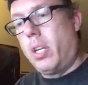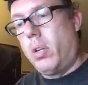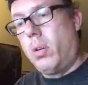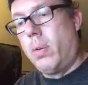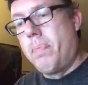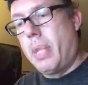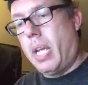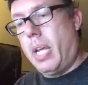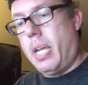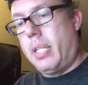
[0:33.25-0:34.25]
to do
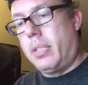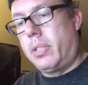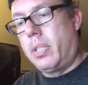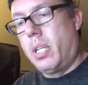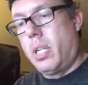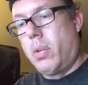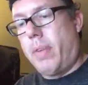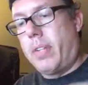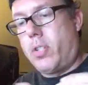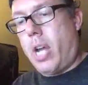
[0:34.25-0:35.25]
is
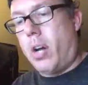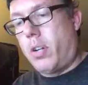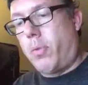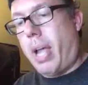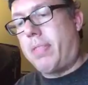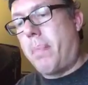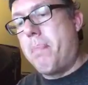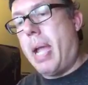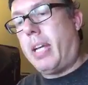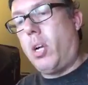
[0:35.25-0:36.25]
we have this challenge of we have to
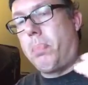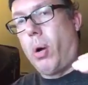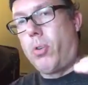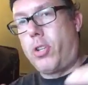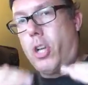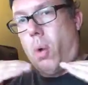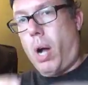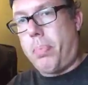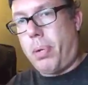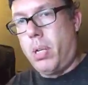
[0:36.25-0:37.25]
make your post
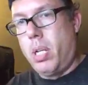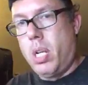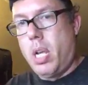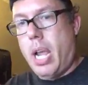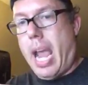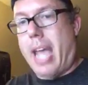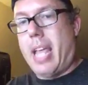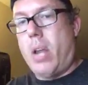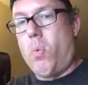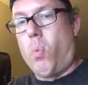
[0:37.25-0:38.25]
show up.
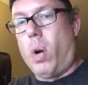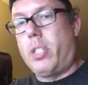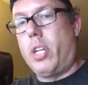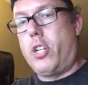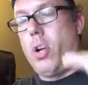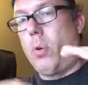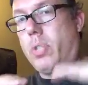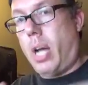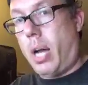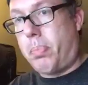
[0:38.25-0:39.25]
And then once it
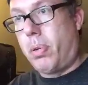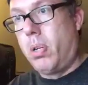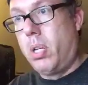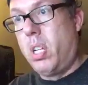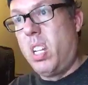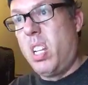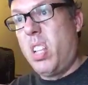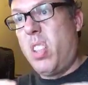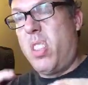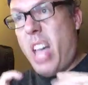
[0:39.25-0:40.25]
shows up,
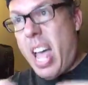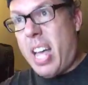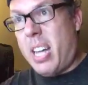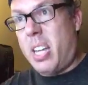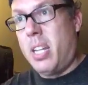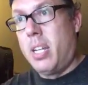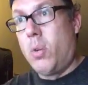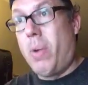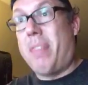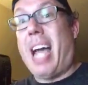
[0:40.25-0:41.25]
then
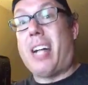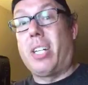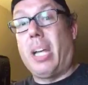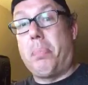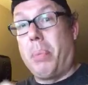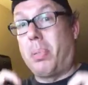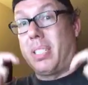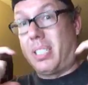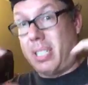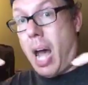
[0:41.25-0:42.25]
we have to actually get people
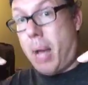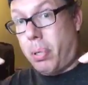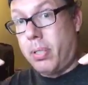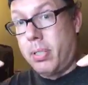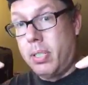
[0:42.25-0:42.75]
to stop.